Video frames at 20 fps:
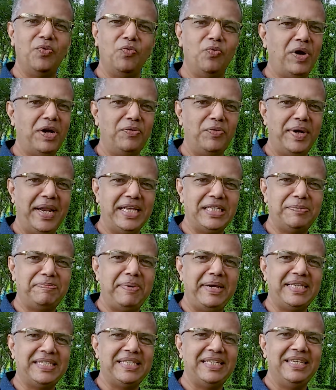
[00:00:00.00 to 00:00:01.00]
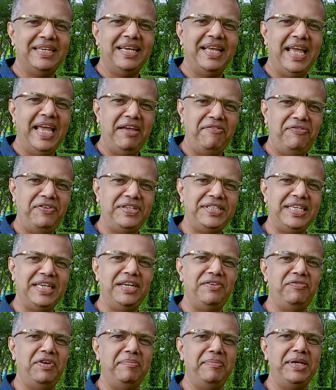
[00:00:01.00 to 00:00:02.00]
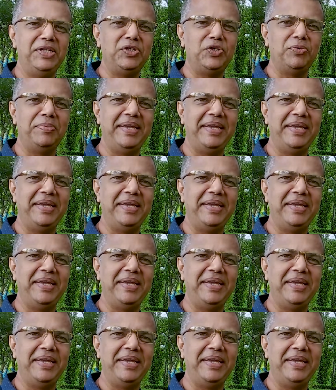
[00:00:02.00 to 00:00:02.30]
one would expect efficient women to